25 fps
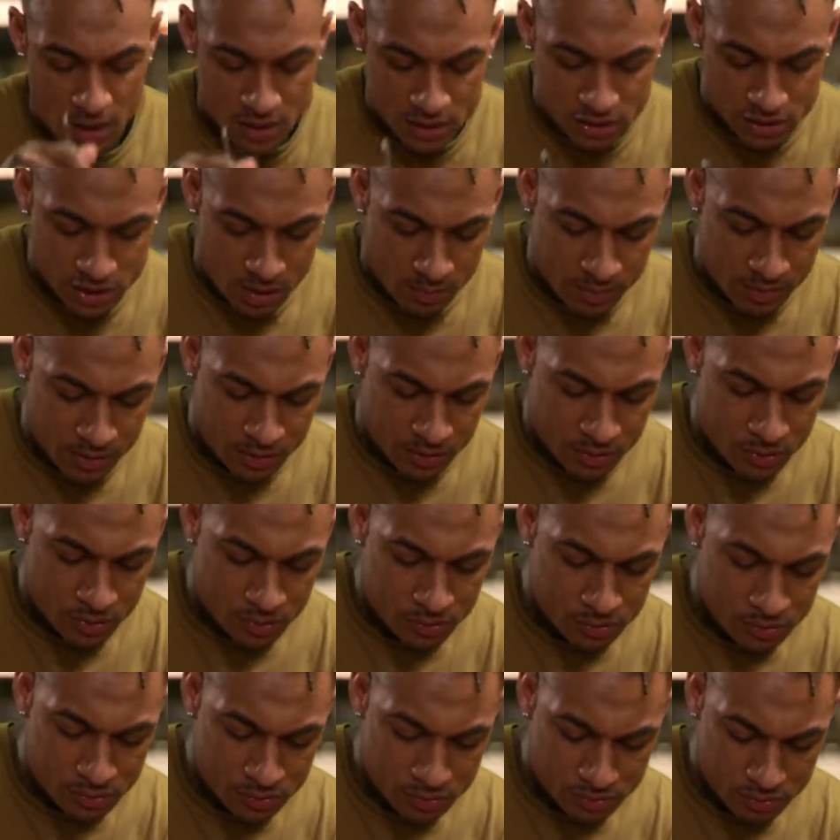someone
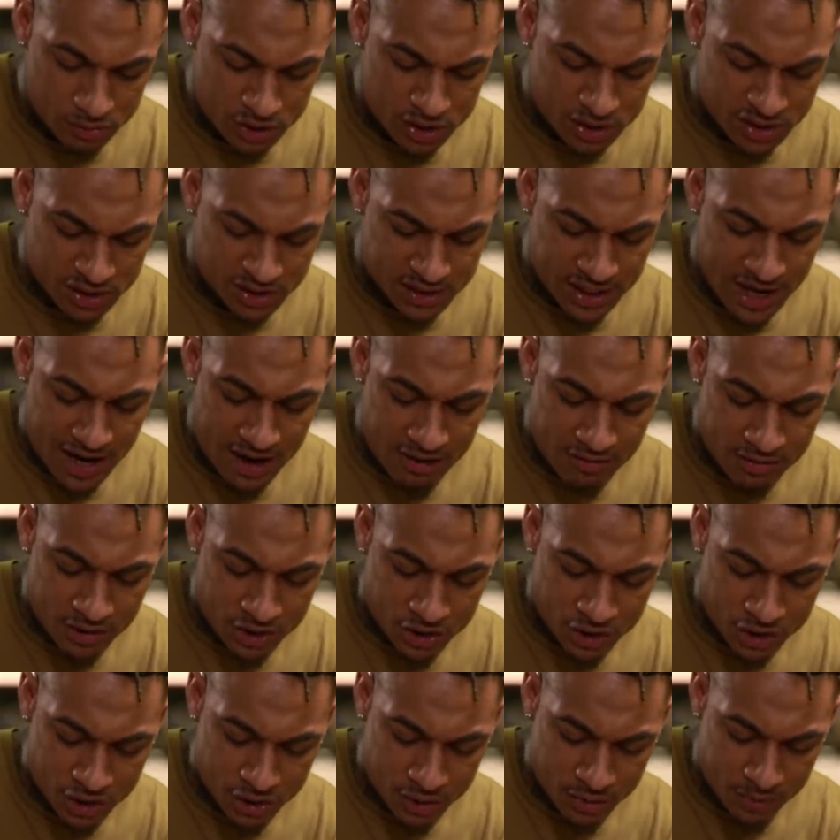who's just as caring
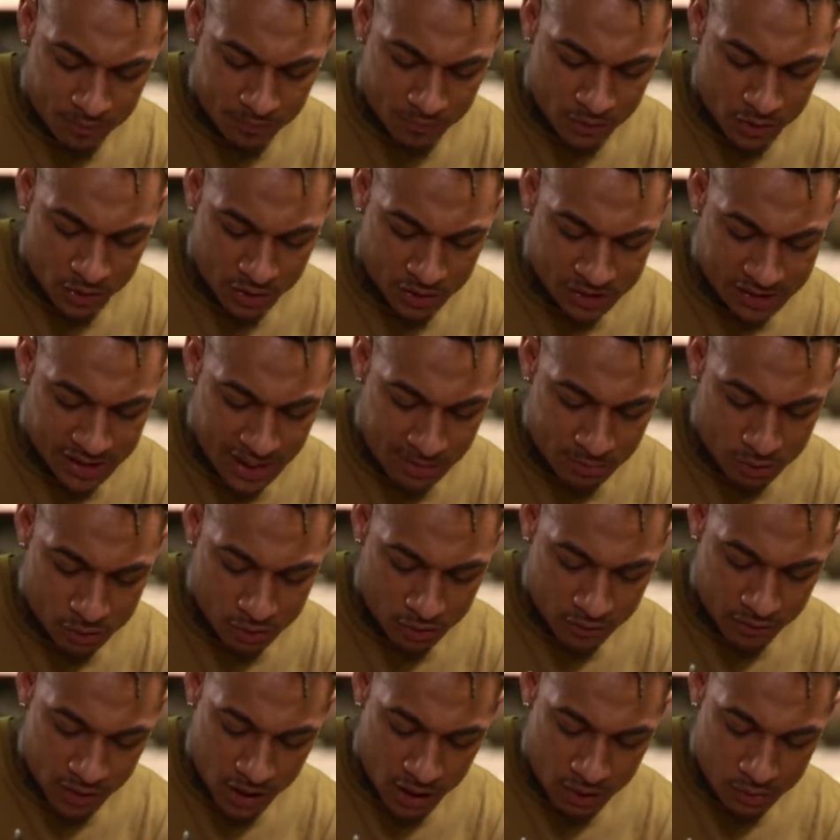as you, got the same
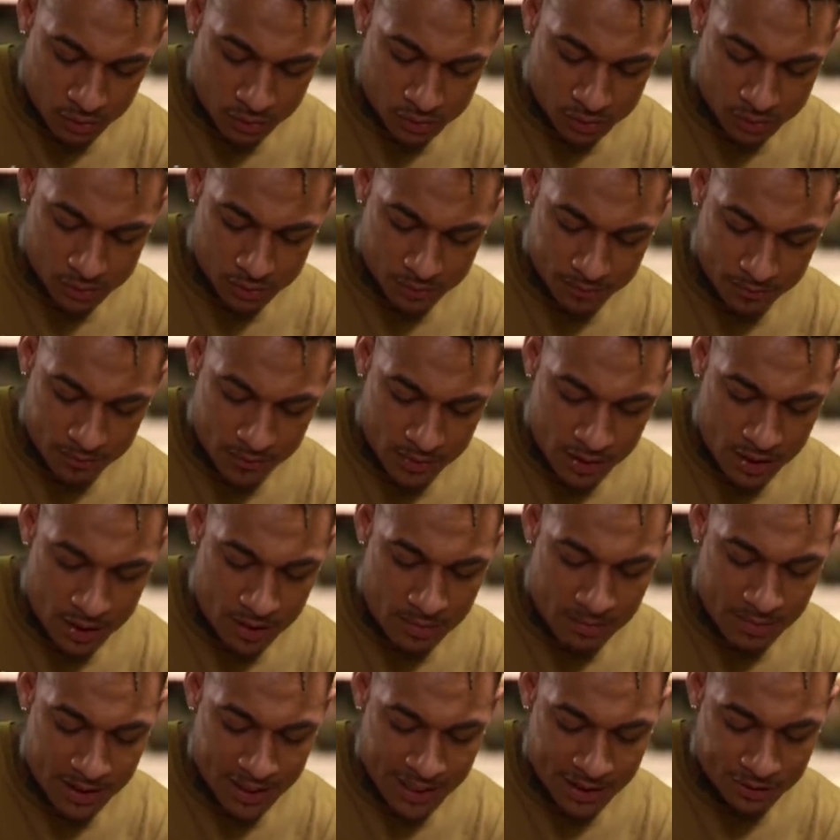sort of goals
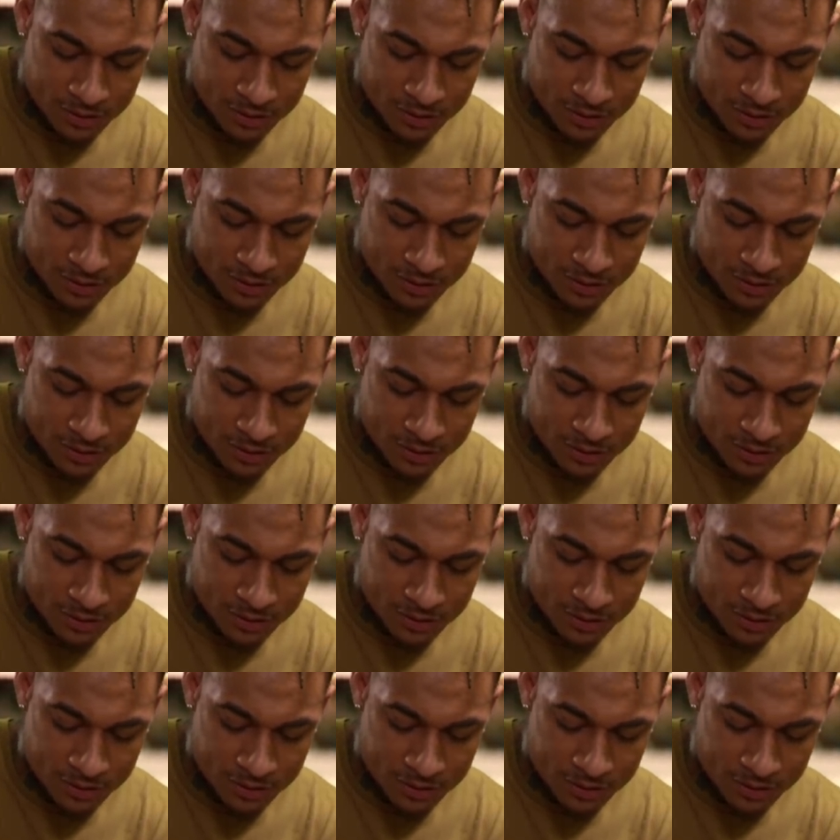and